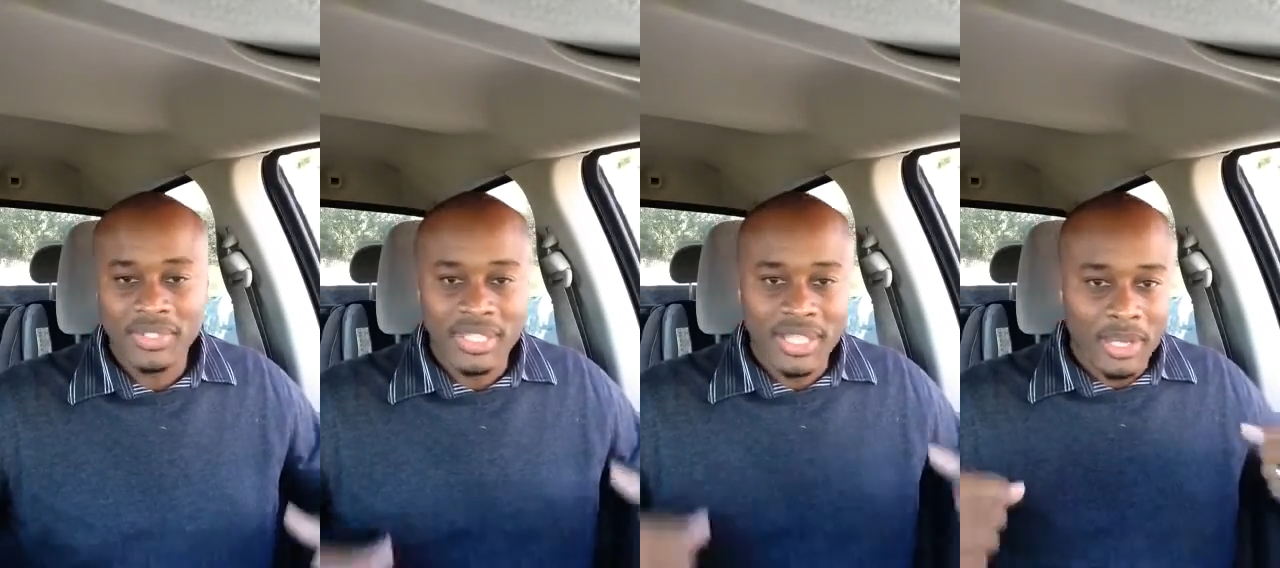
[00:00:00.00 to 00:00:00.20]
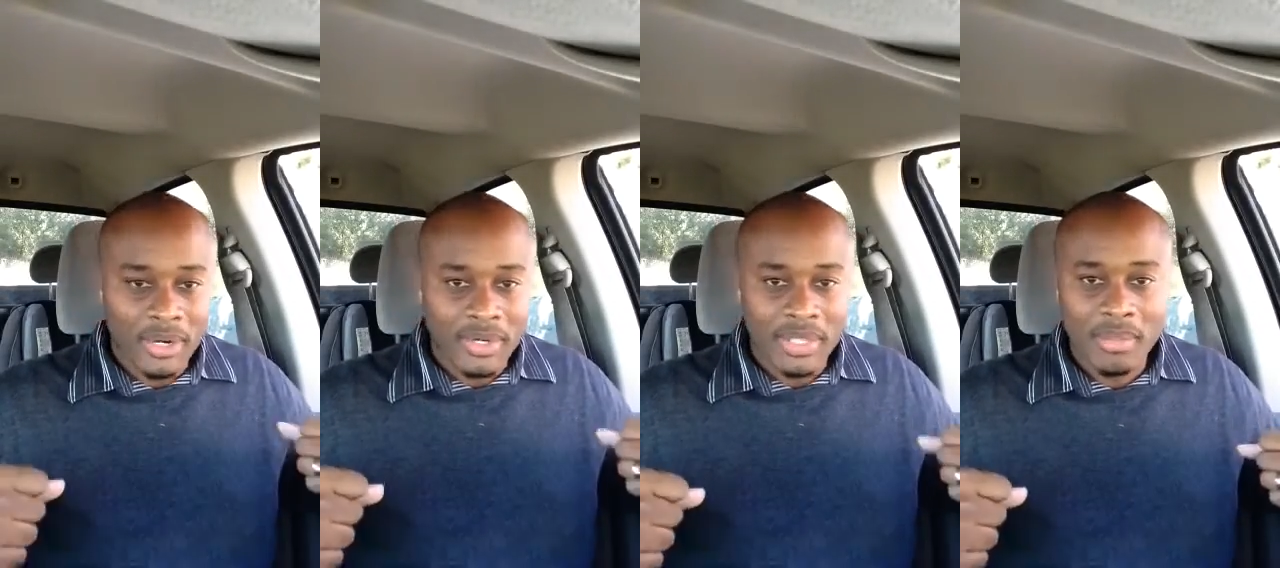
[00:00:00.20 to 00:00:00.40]

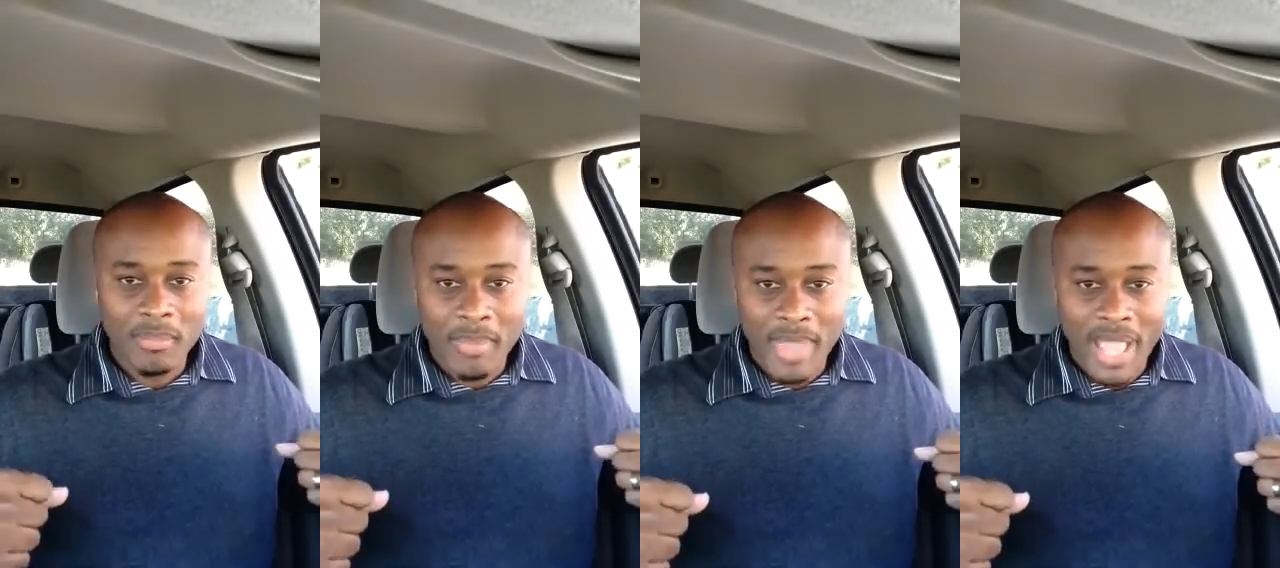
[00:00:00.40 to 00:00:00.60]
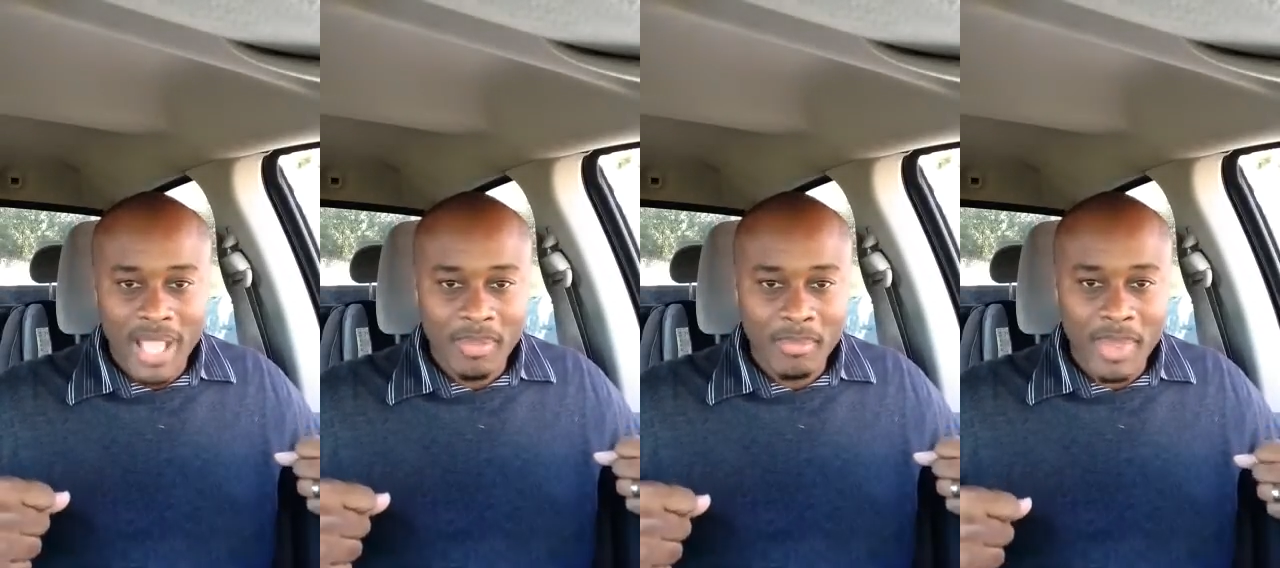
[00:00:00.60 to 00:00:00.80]
to carry a
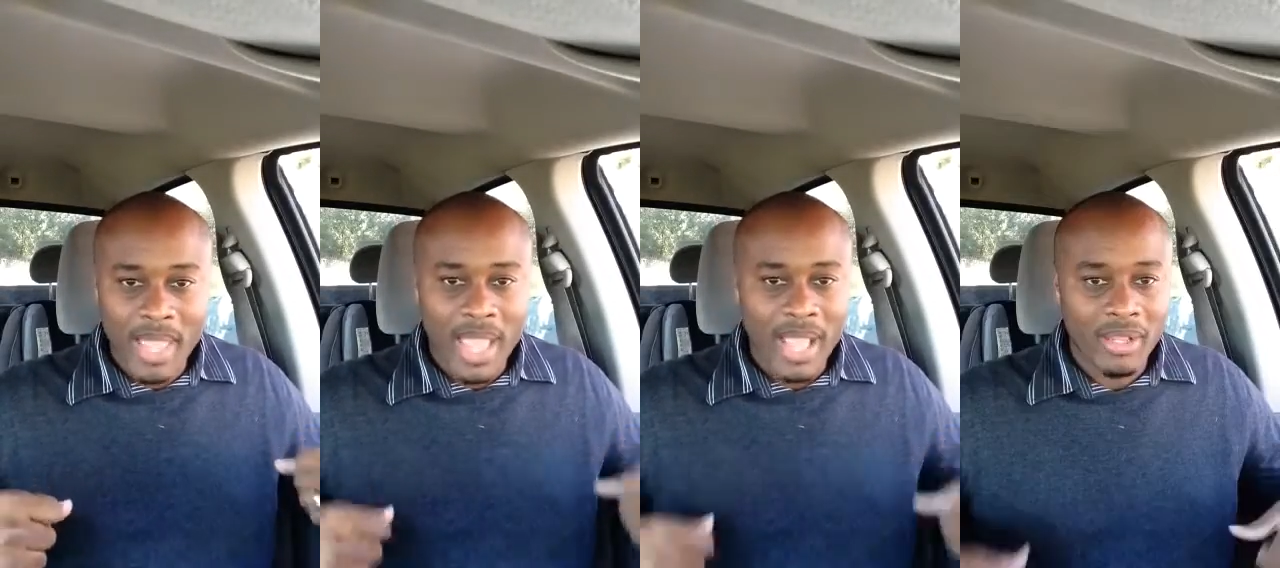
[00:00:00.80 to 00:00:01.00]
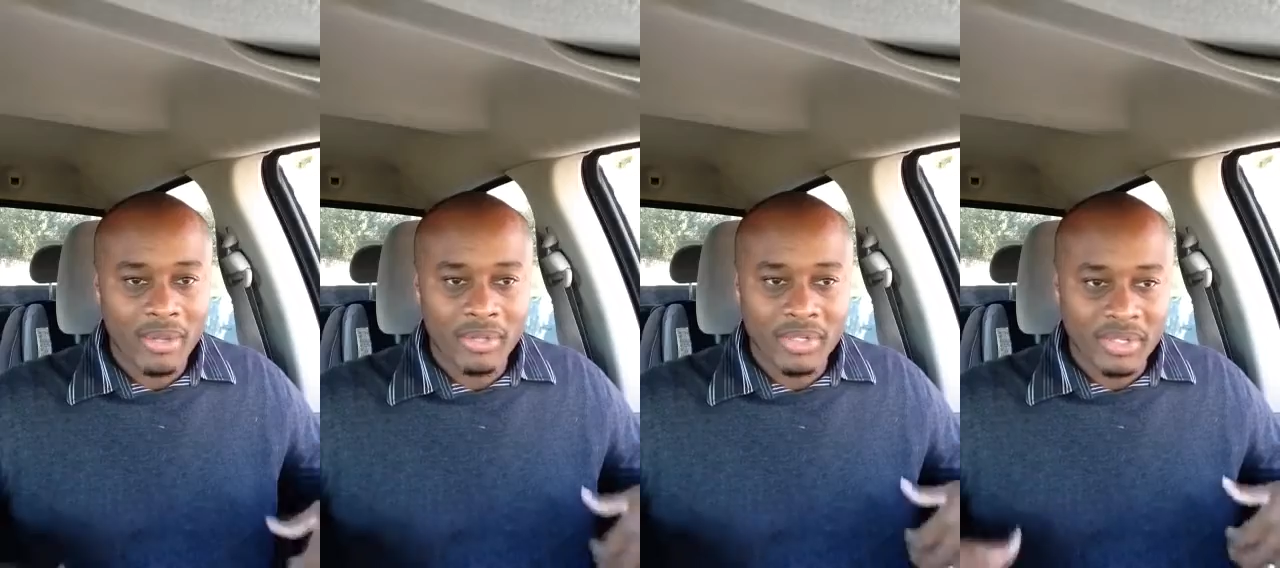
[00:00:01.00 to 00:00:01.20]

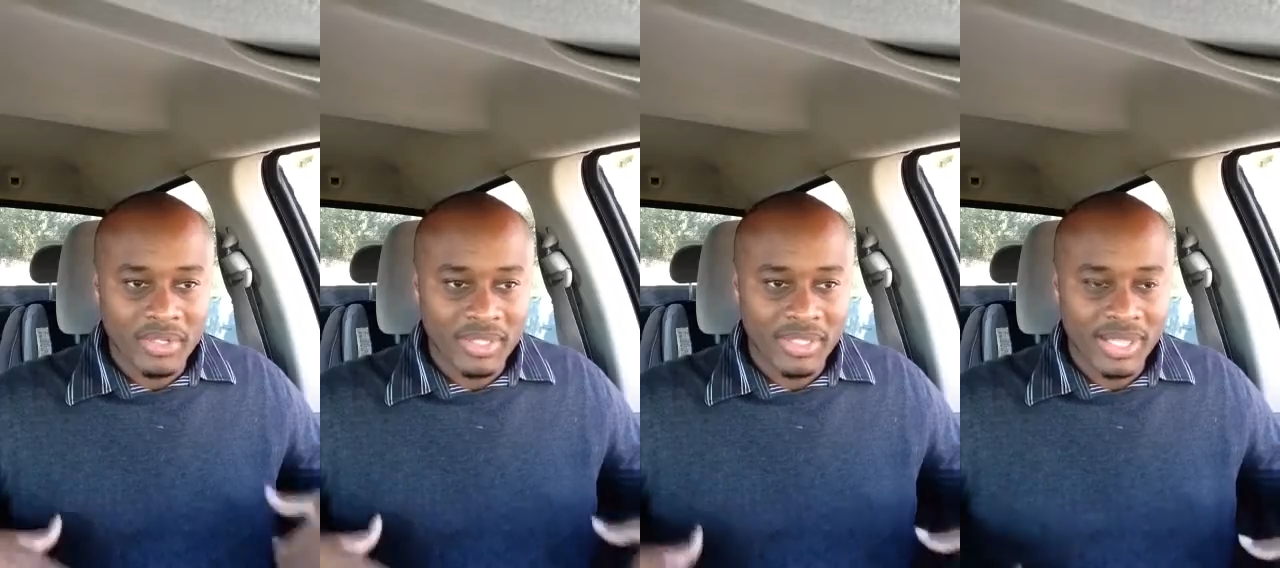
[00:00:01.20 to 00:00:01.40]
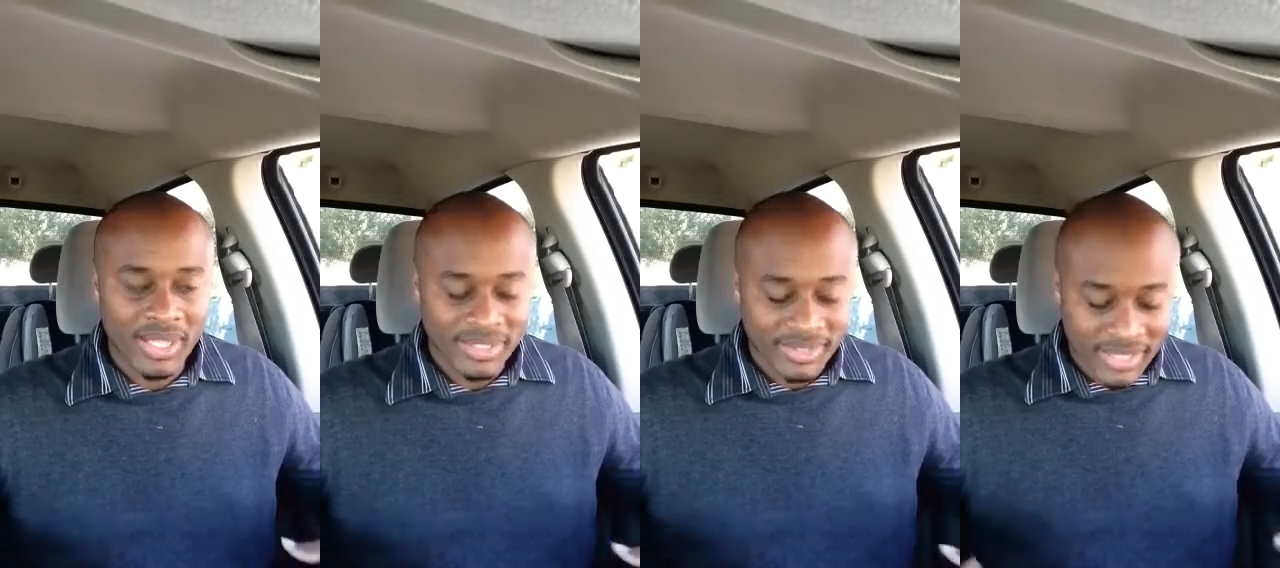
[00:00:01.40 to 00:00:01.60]
backpack or
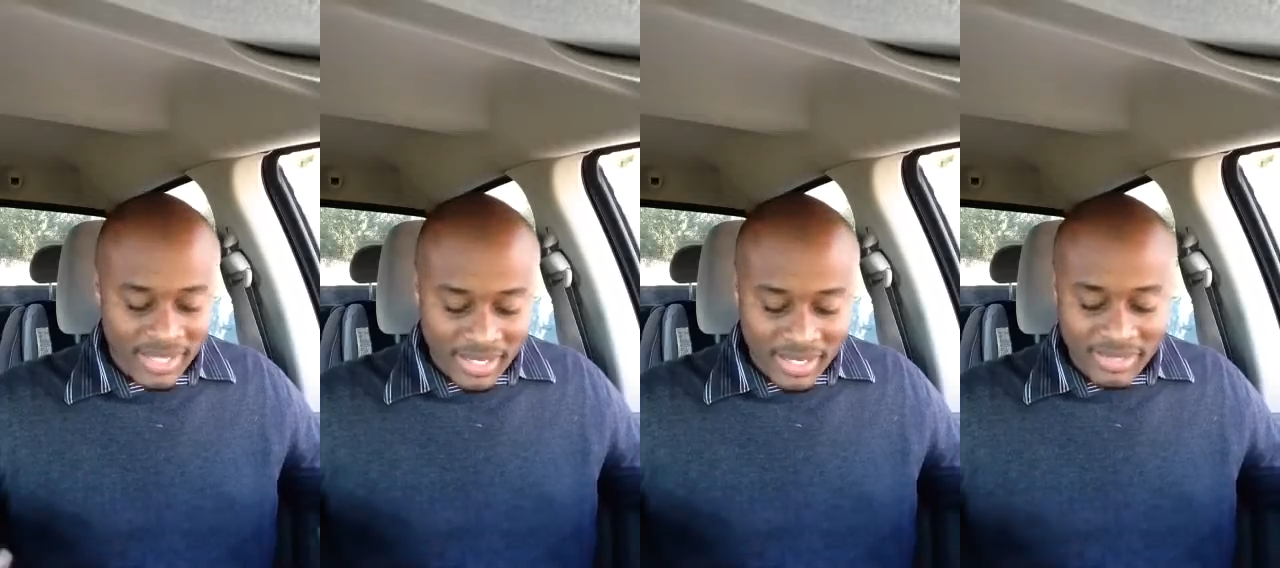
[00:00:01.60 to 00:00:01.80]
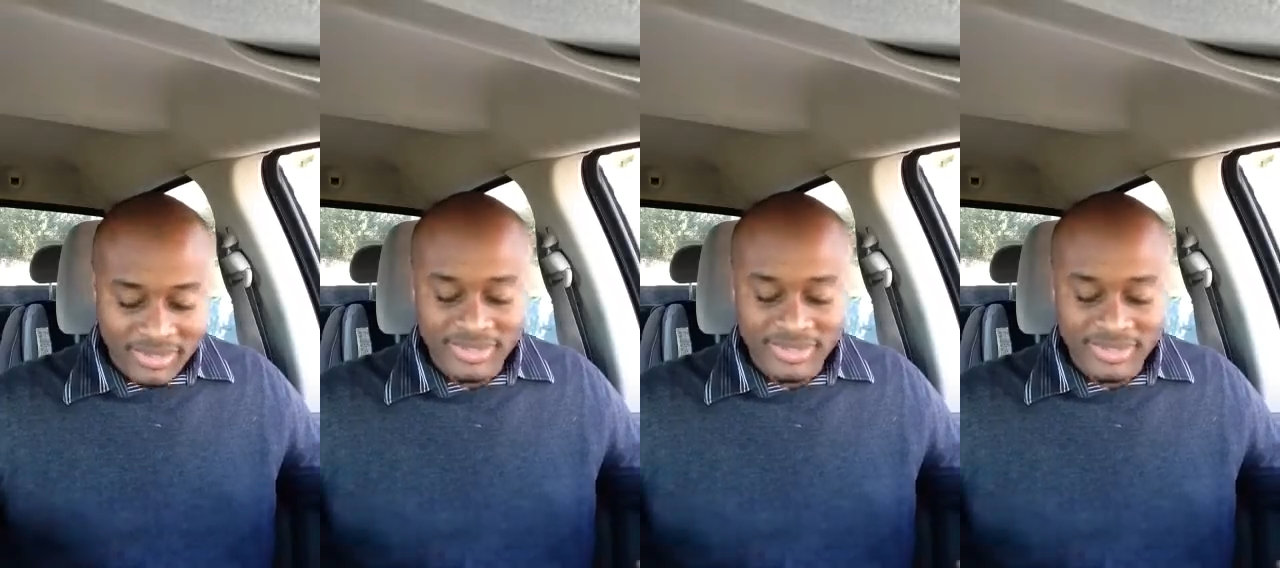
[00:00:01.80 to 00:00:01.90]
anything like that.